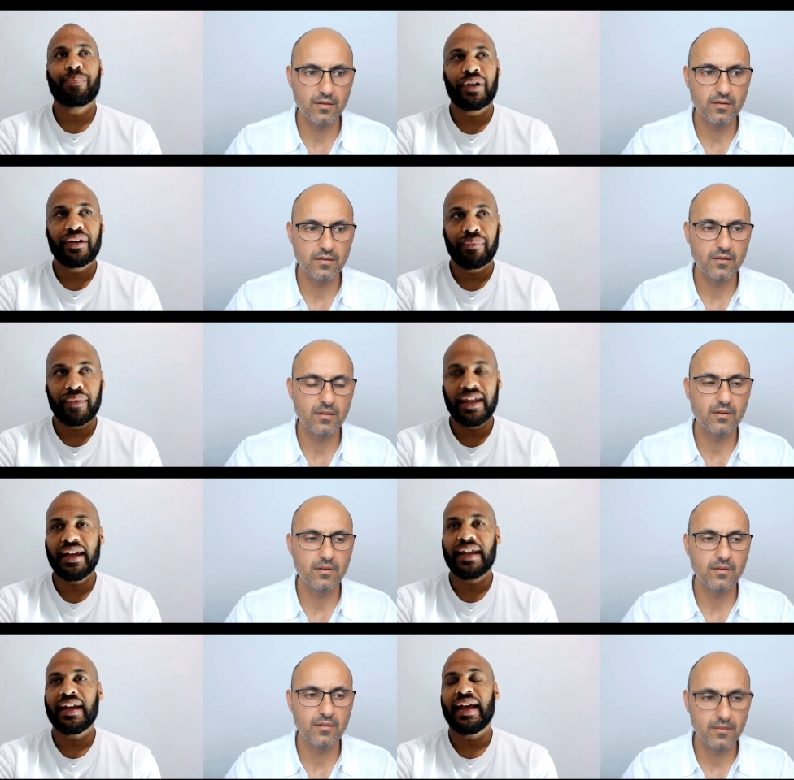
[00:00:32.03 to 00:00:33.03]
Speaker 1: upon
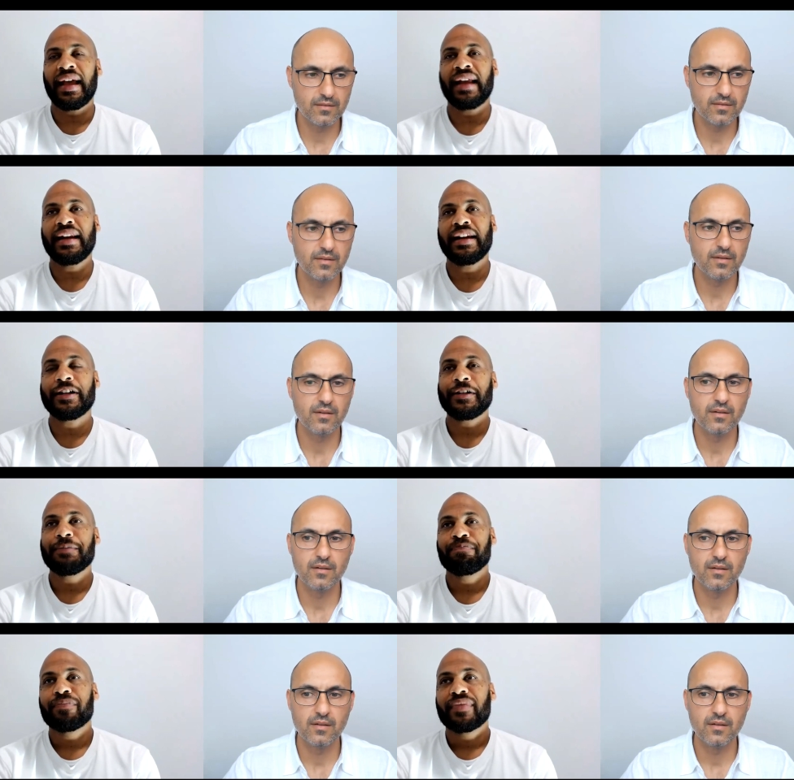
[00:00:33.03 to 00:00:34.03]
me. And
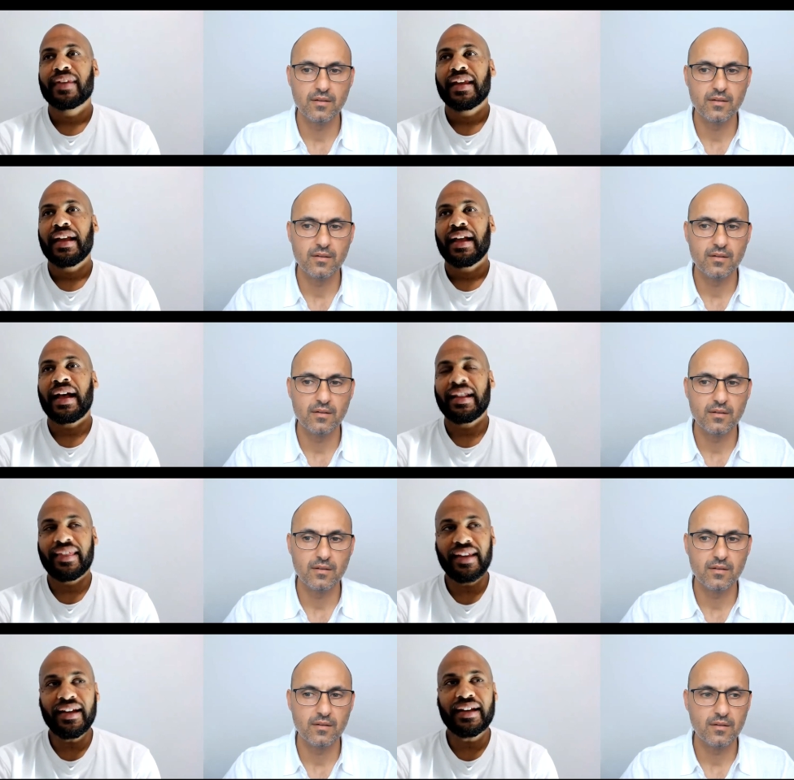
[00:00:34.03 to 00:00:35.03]

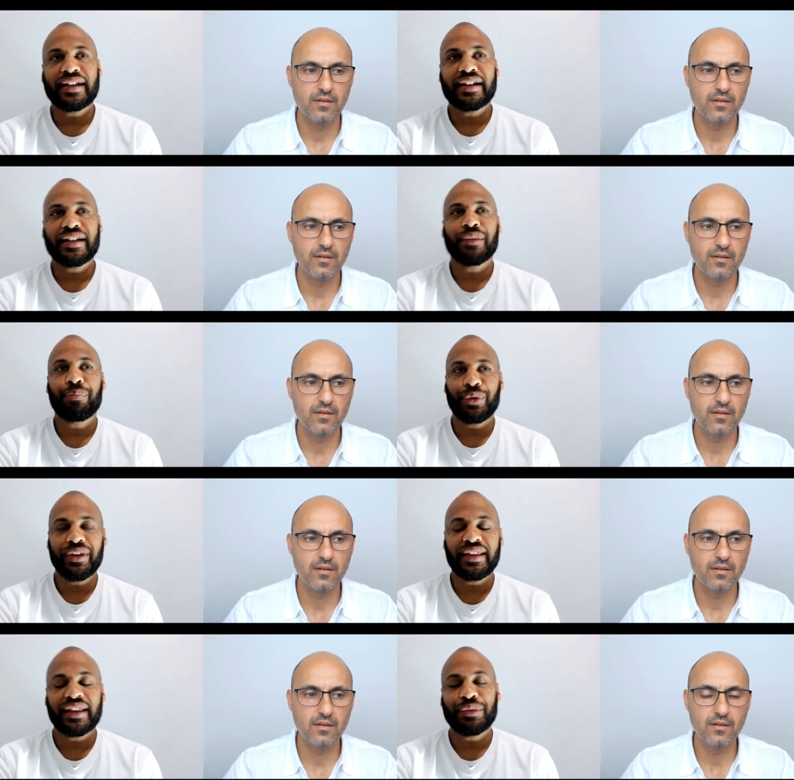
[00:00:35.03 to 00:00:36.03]
I think the
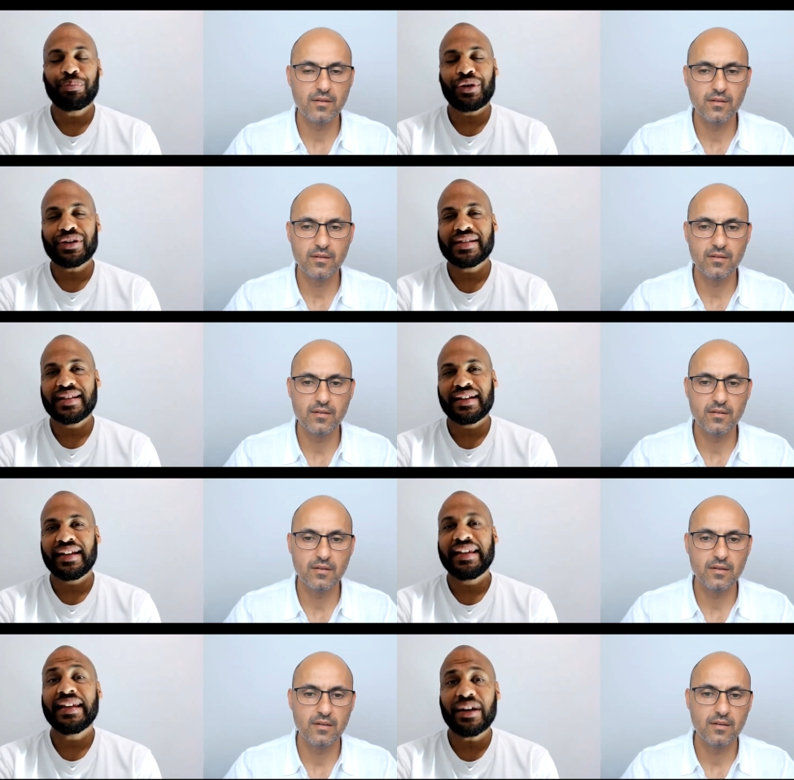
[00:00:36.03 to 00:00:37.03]
point that the
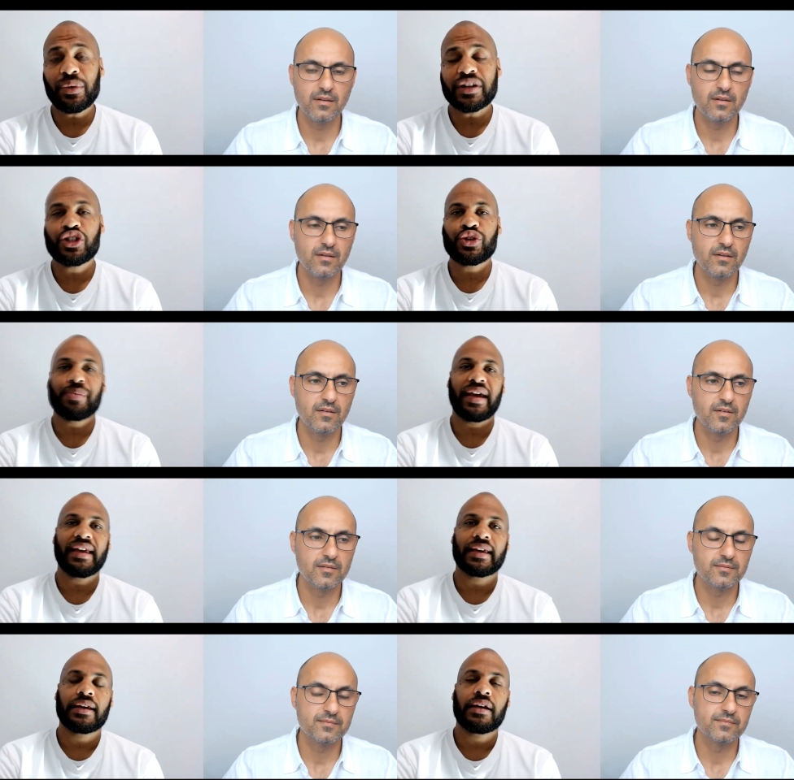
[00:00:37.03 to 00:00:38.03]
pastor here wants to
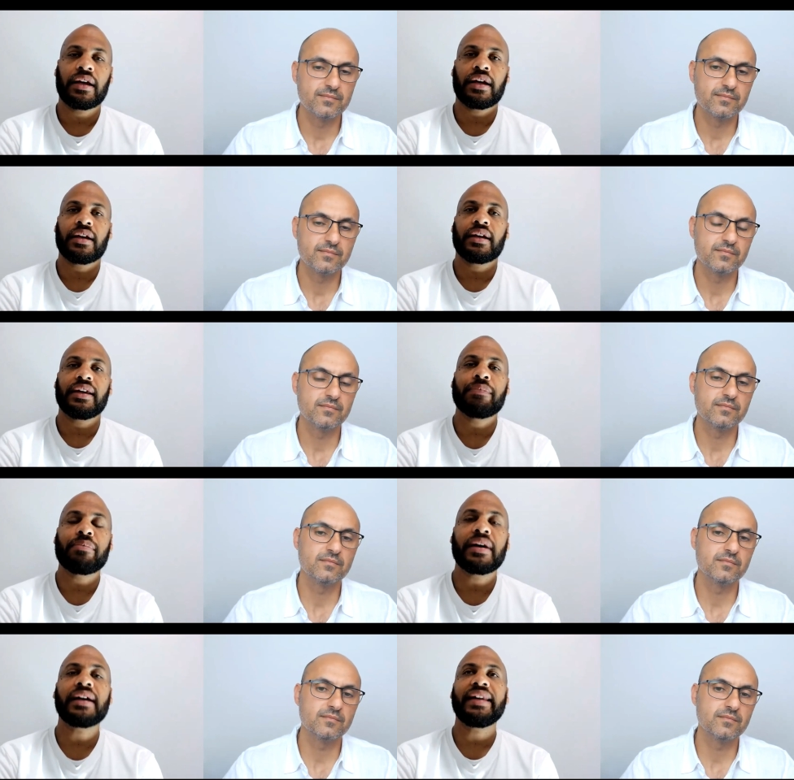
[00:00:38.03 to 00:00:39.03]
make, uh,
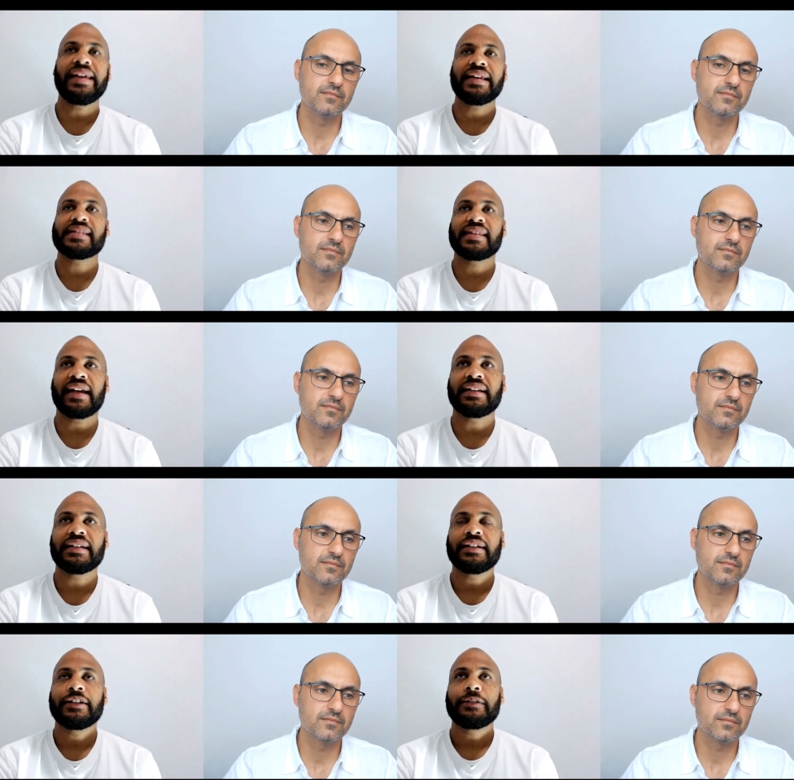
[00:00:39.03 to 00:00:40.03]
Imad, is
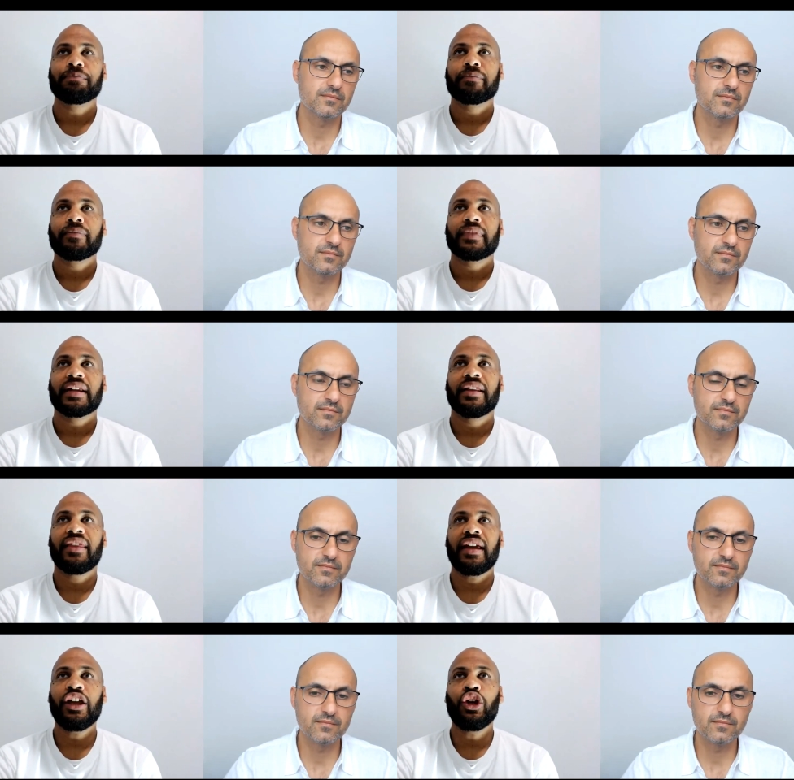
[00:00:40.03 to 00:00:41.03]
that
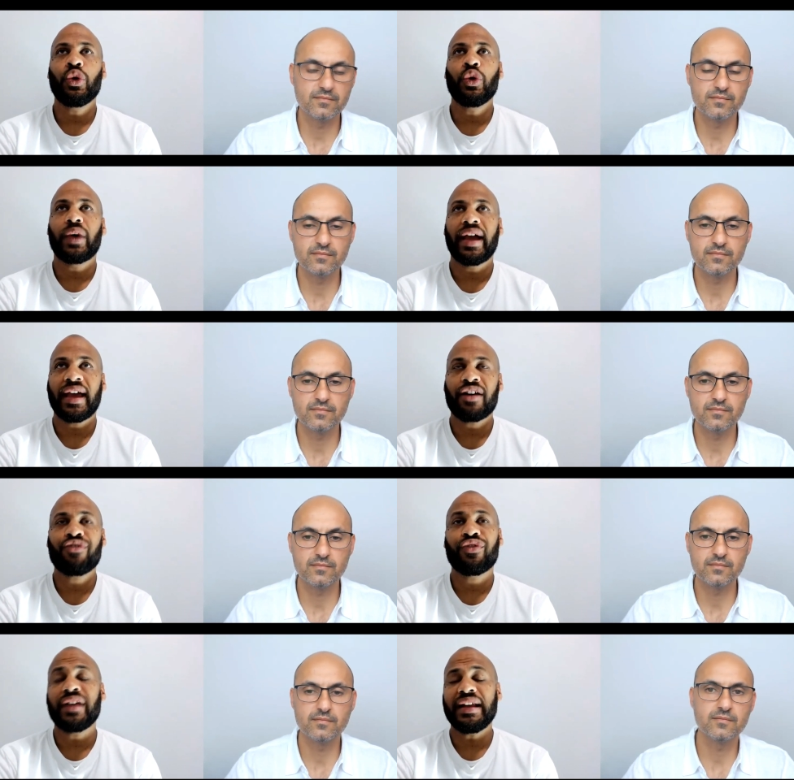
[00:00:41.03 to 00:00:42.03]
there you
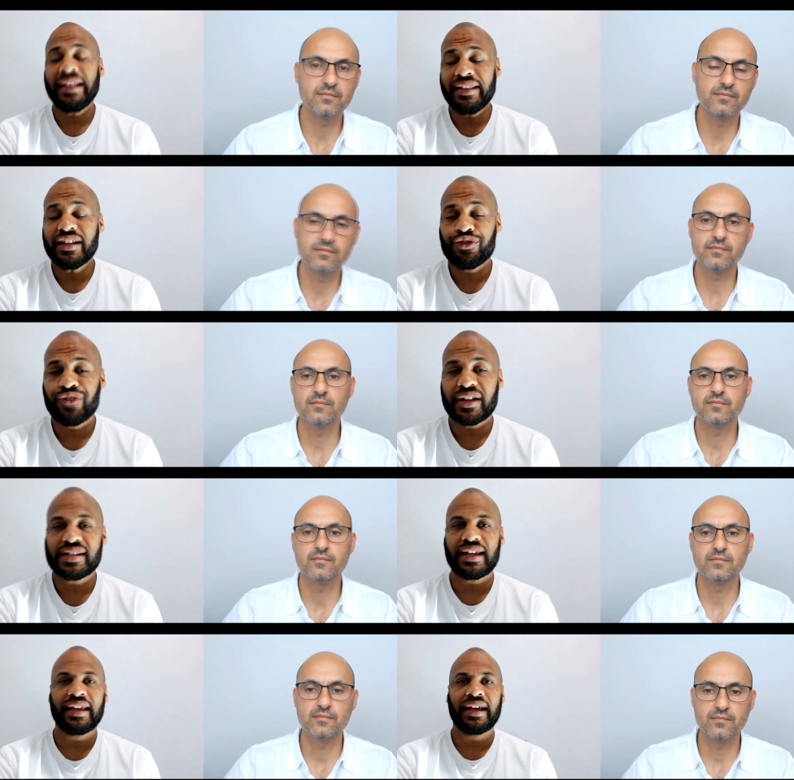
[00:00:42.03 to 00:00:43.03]
have in this
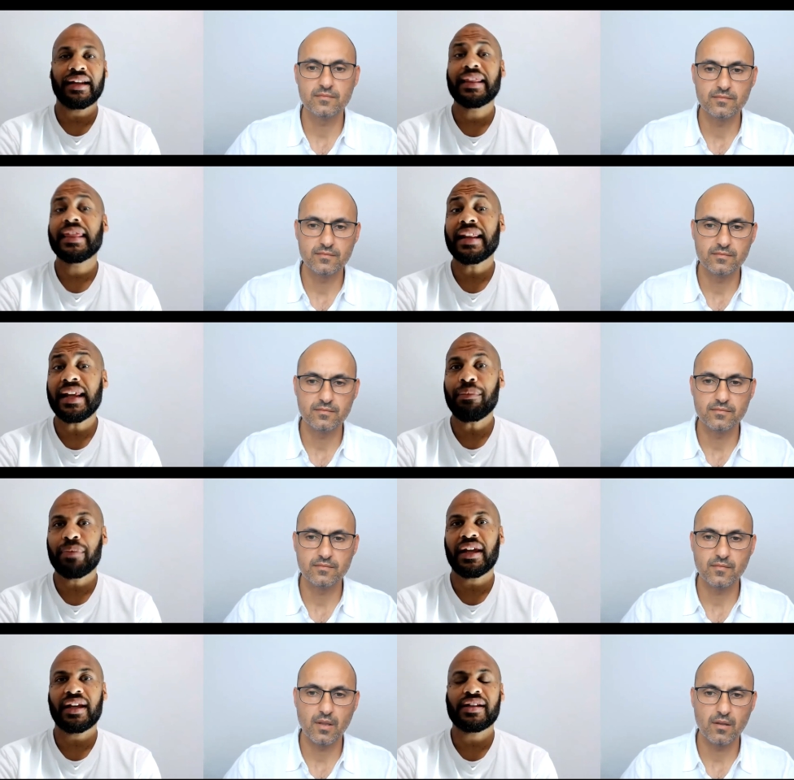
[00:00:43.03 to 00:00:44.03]
verse again three
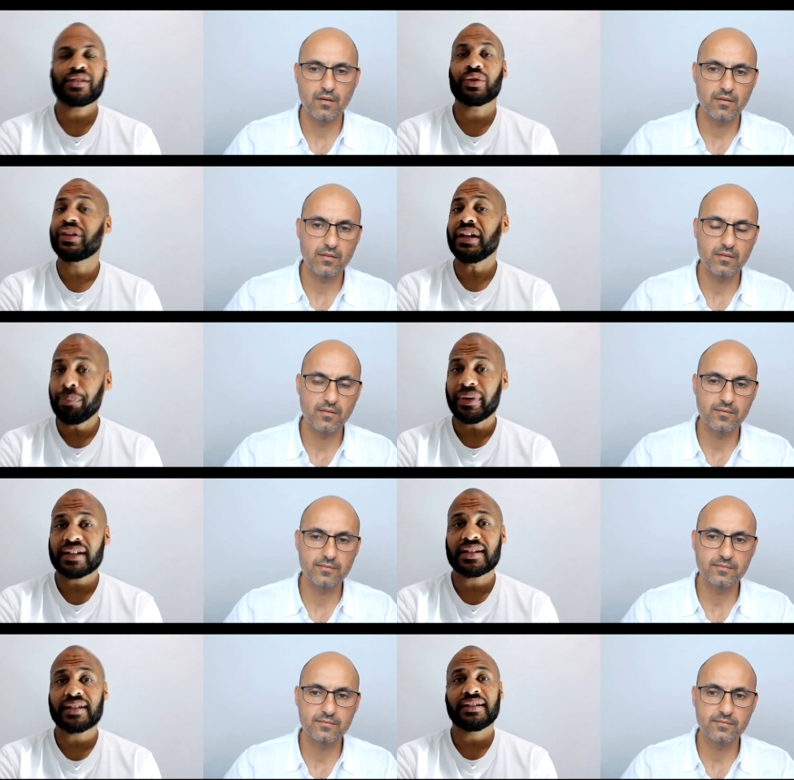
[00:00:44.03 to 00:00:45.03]
beings or three
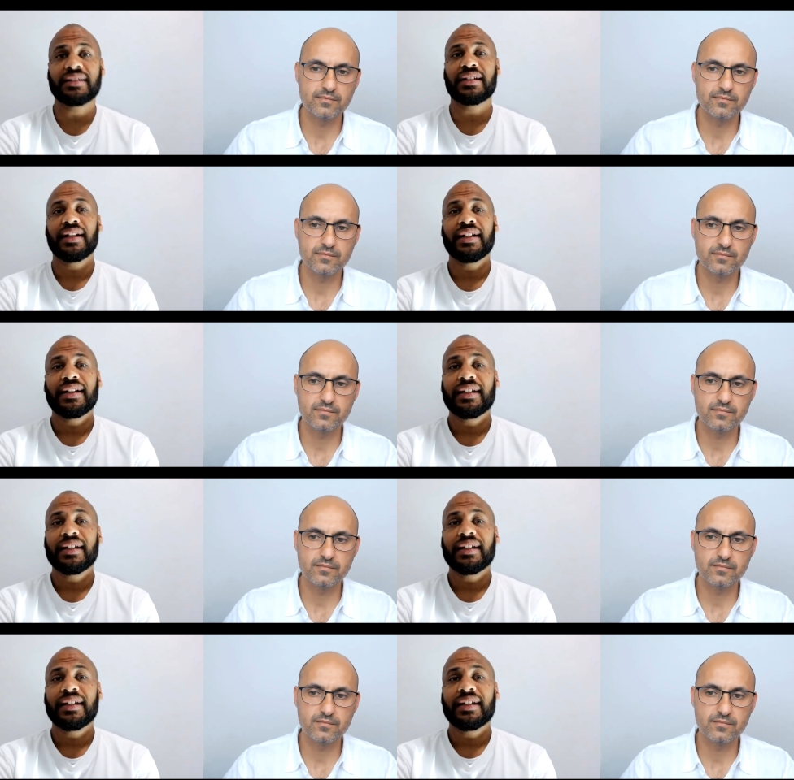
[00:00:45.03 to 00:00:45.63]
persons